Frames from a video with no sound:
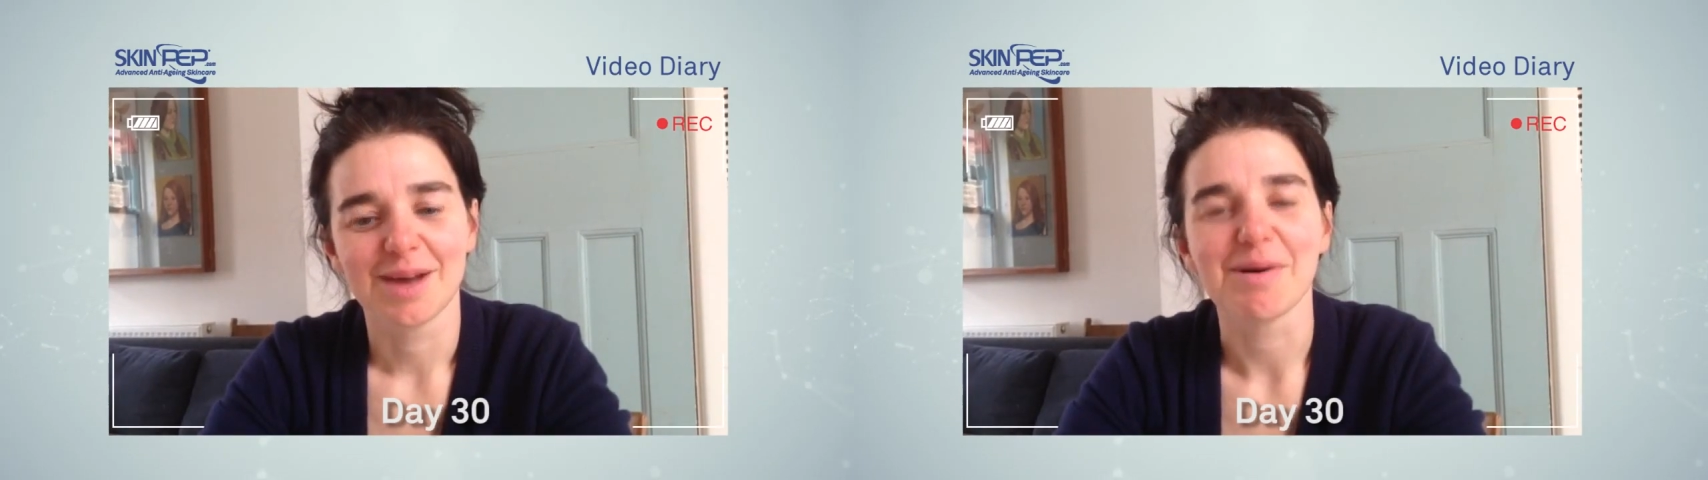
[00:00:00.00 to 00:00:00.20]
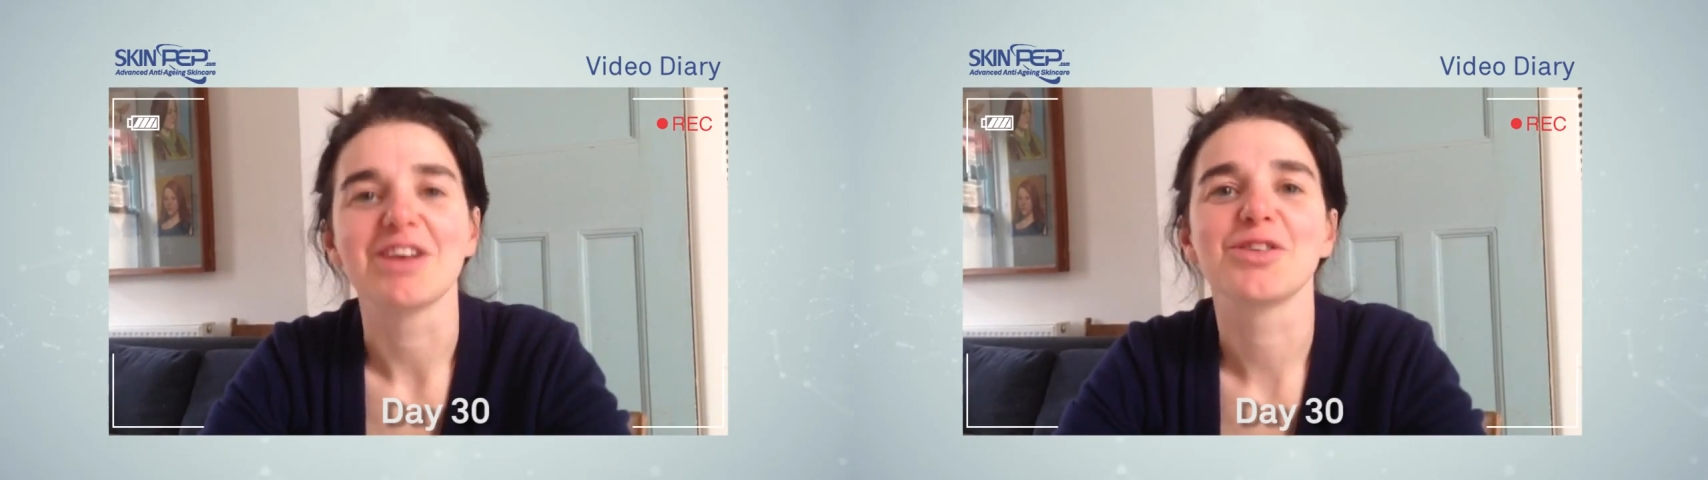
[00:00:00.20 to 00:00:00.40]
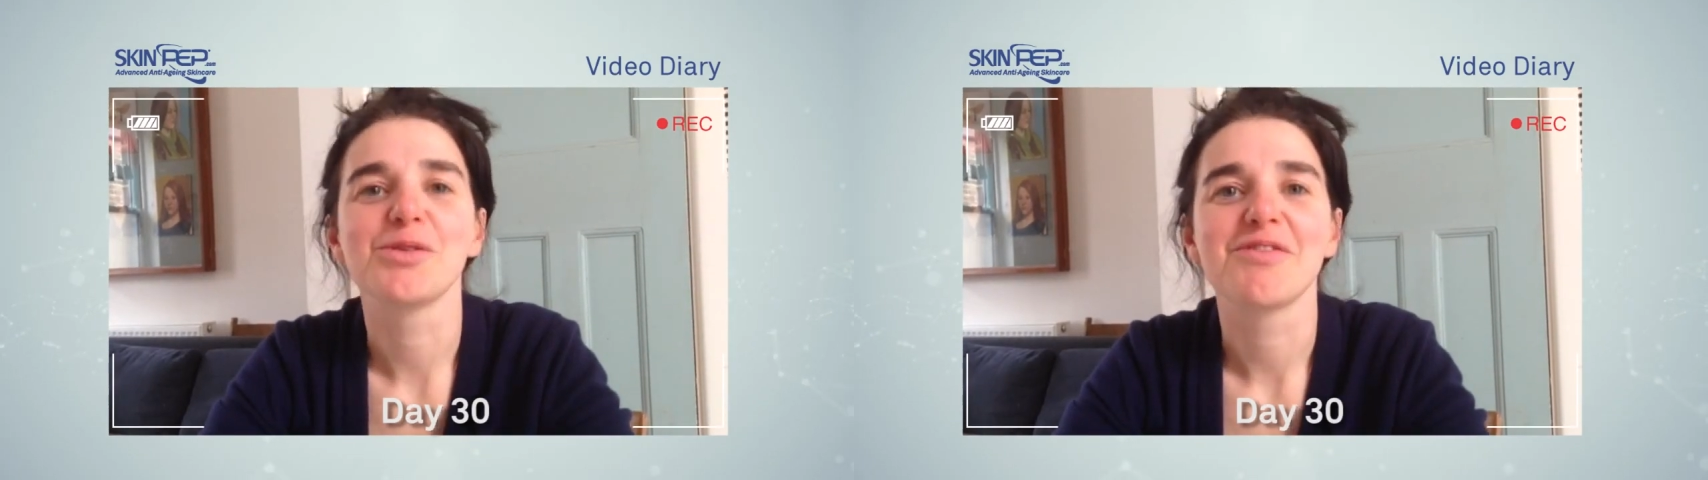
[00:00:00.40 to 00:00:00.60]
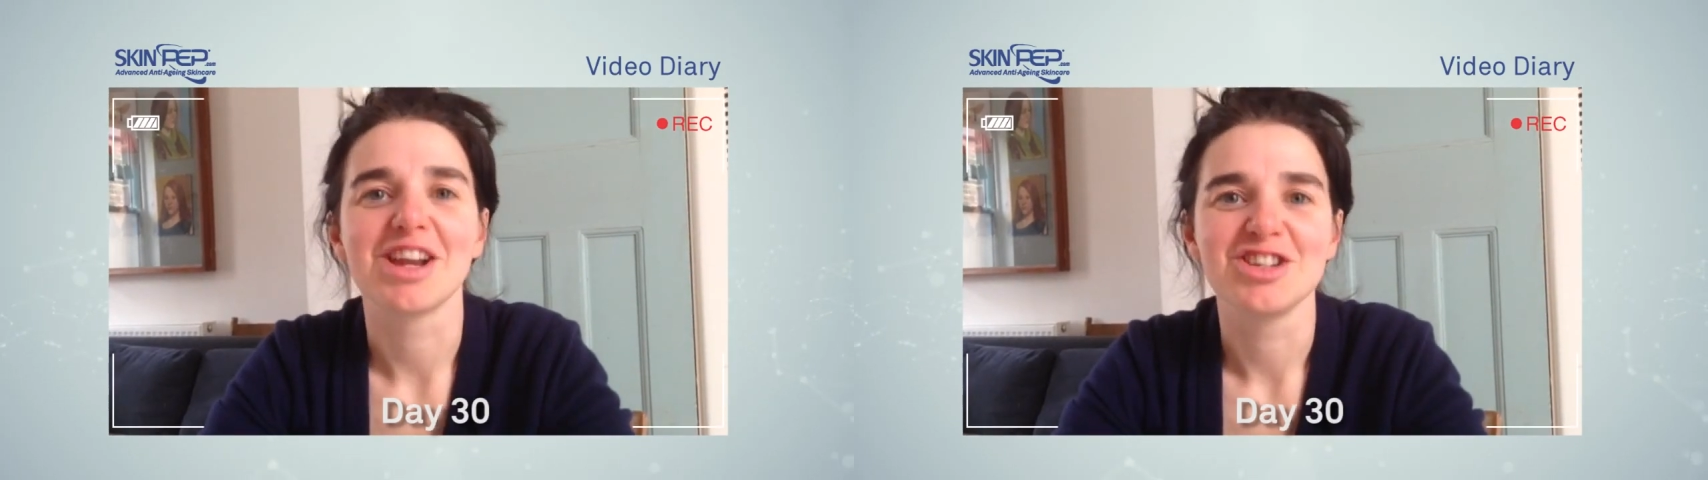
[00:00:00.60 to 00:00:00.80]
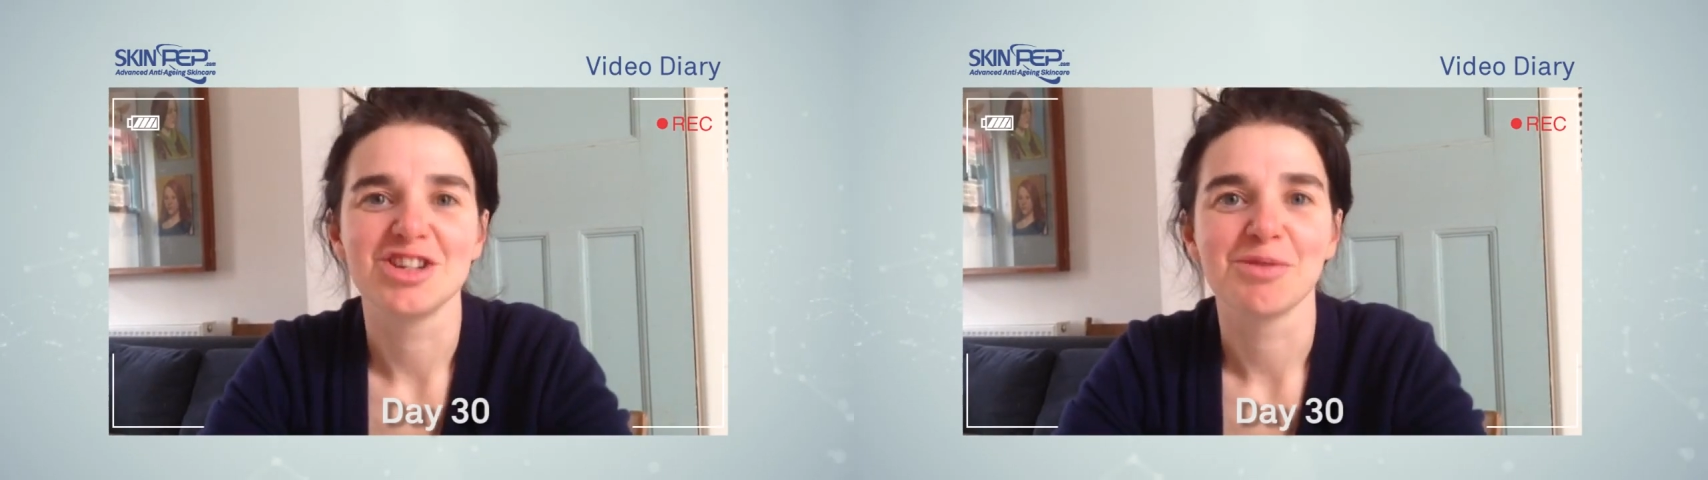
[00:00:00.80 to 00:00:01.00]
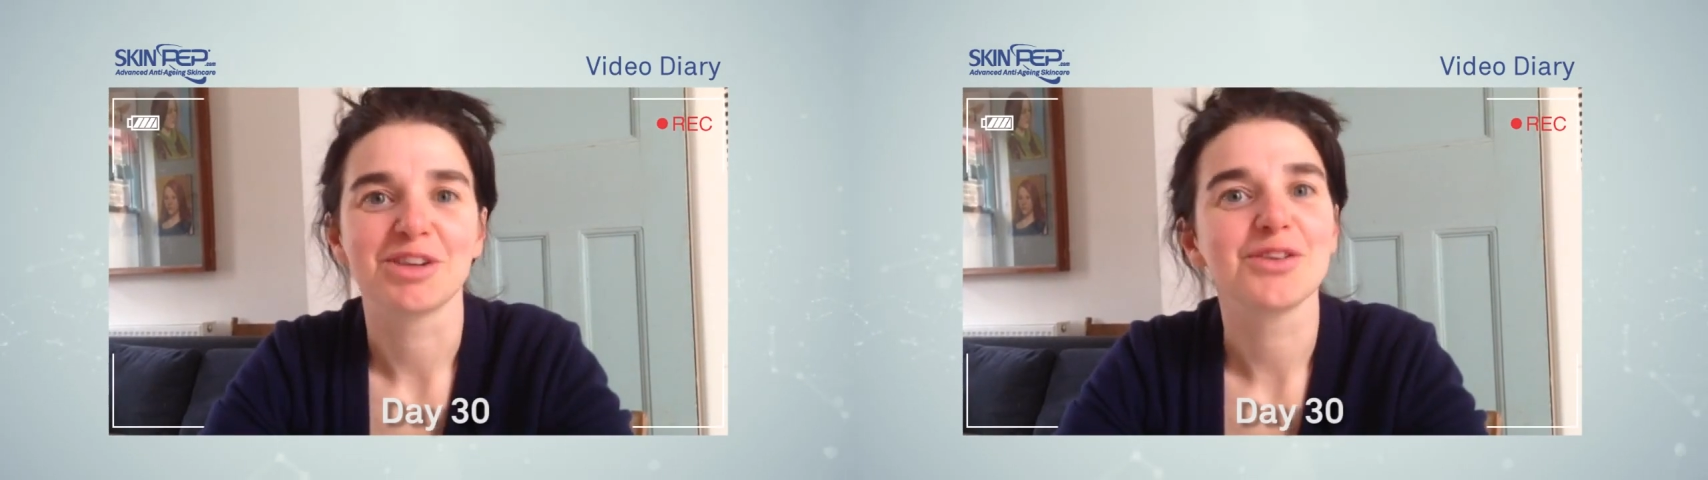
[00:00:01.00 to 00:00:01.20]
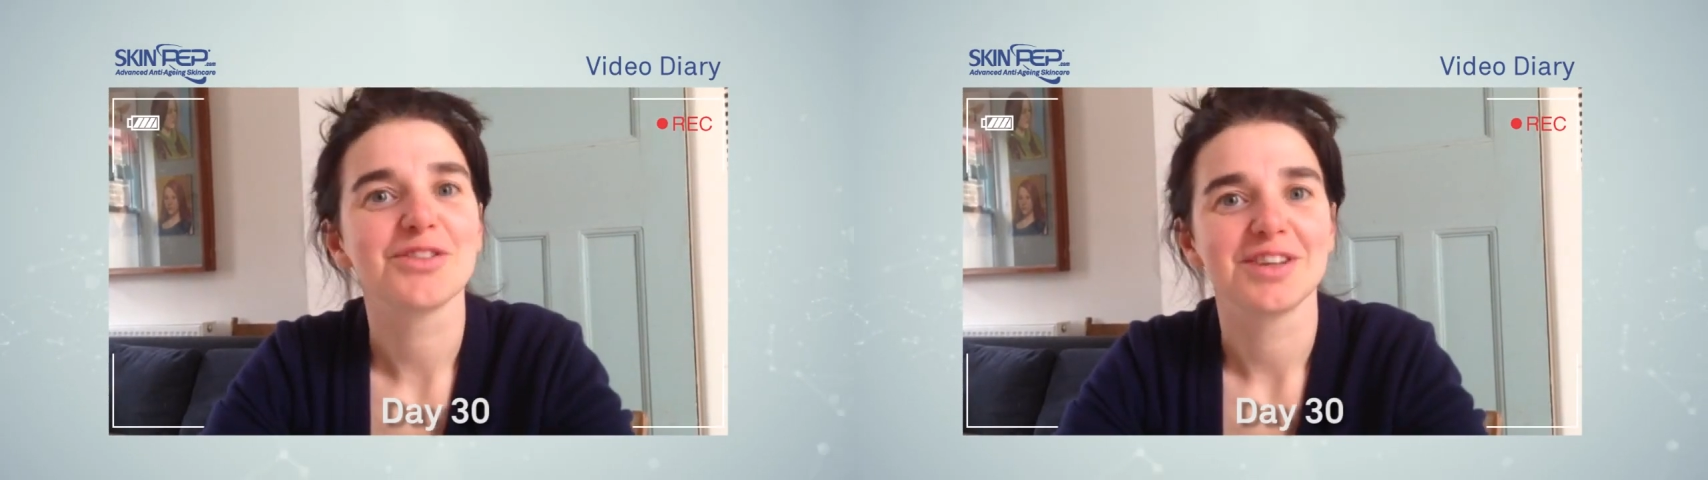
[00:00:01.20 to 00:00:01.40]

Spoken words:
I saw a friend who I'd not